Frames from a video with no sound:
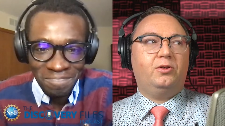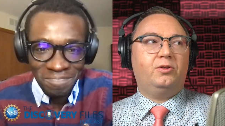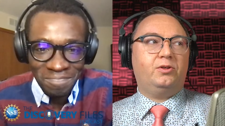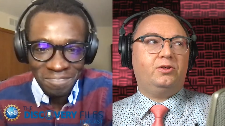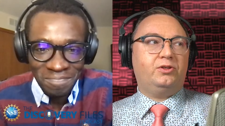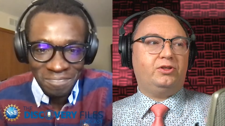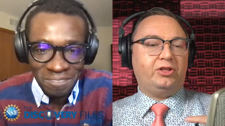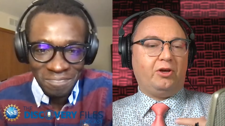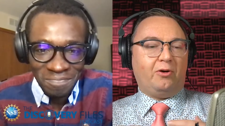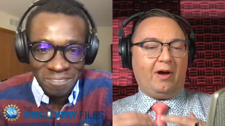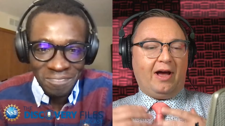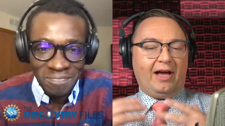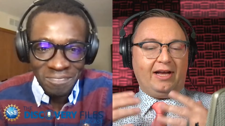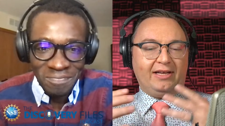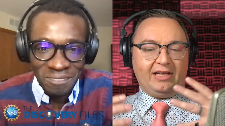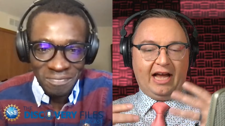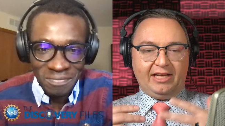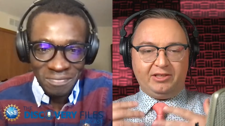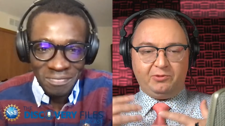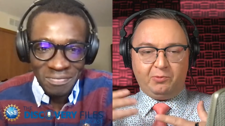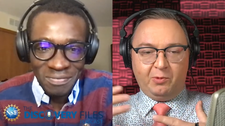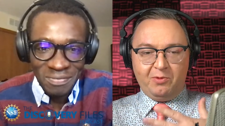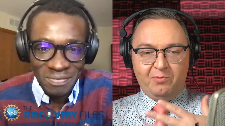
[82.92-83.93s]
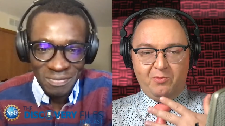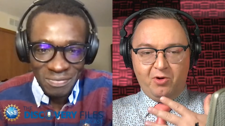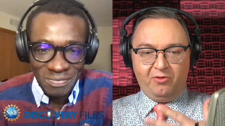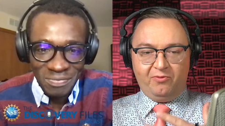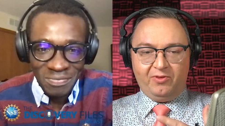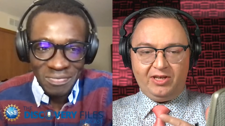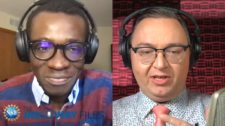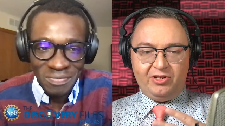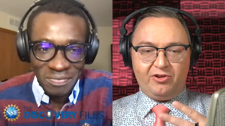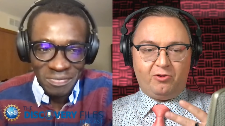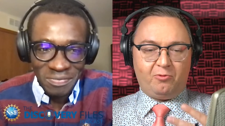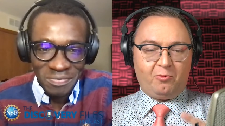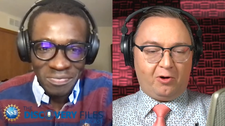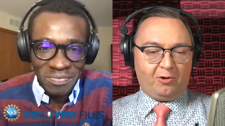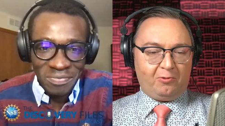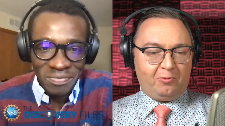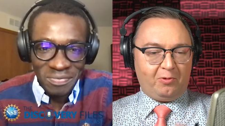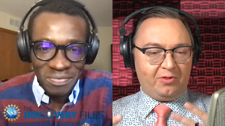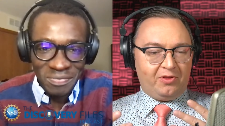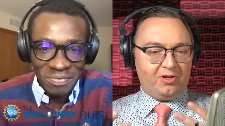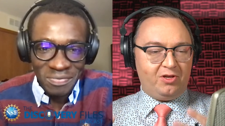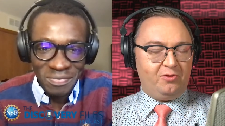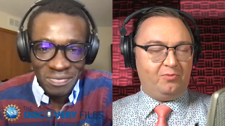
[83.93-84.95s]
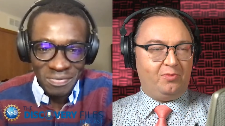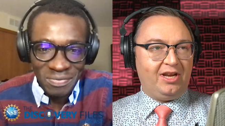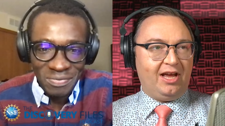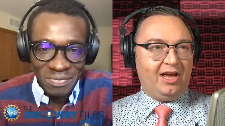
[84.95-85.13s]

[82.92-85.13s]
Speaker 1: So, as, as we move into your work with human